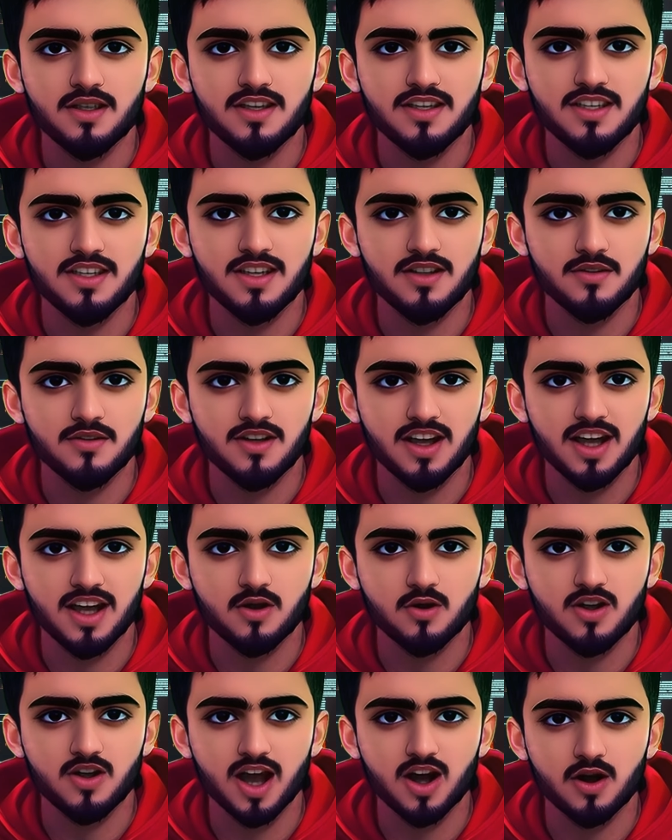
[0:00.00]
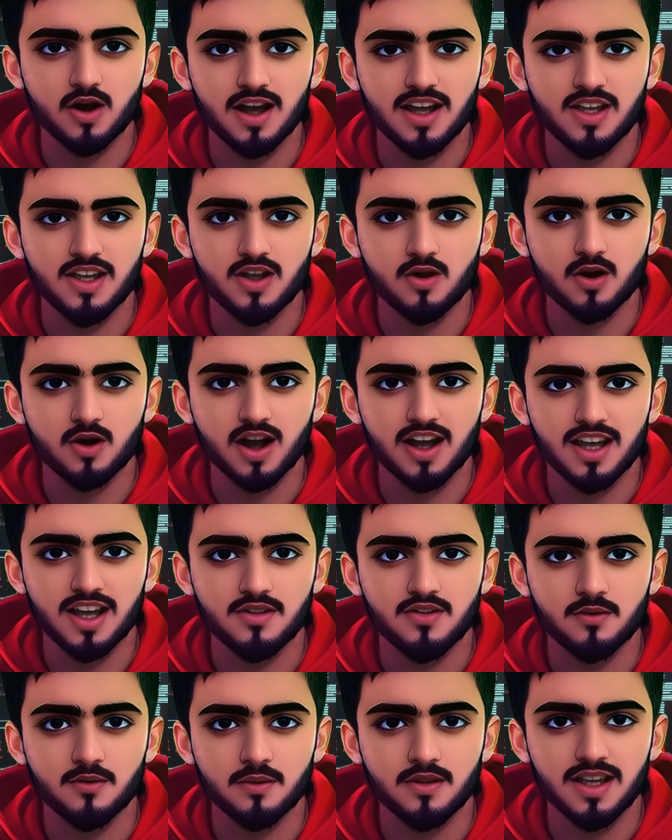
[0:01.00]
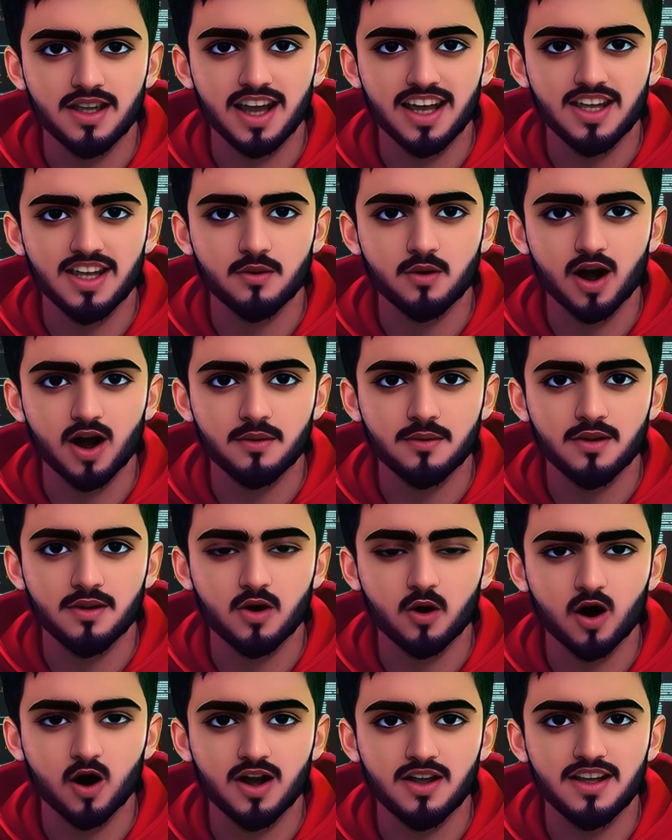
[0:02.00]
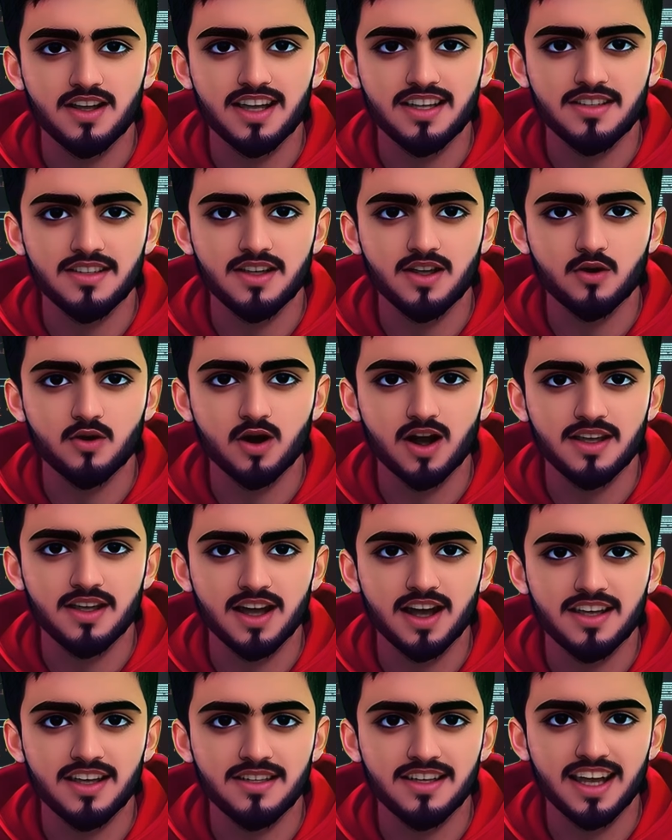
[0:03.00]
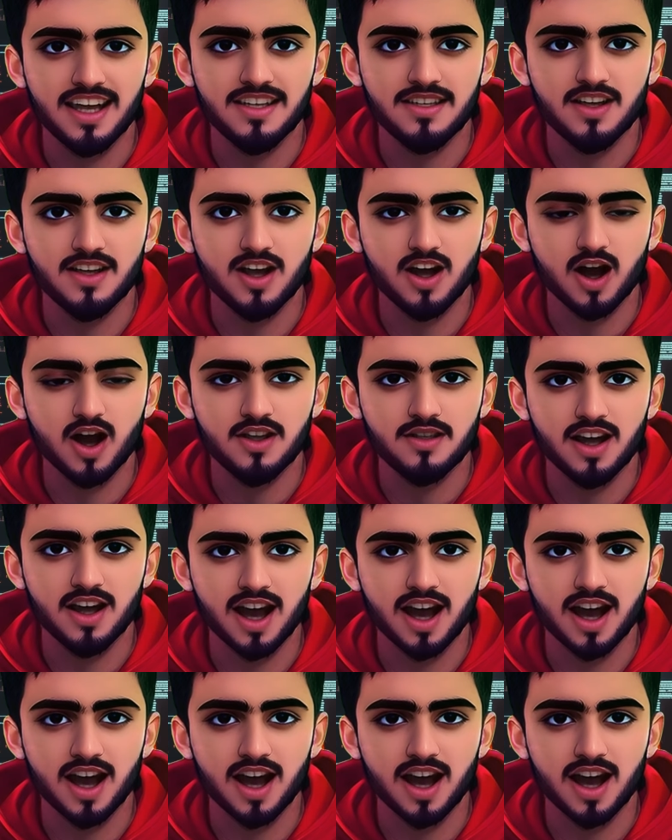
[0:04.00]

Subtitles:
This is the video generated directly from the text prompt. The quality isn't great, and it takes a long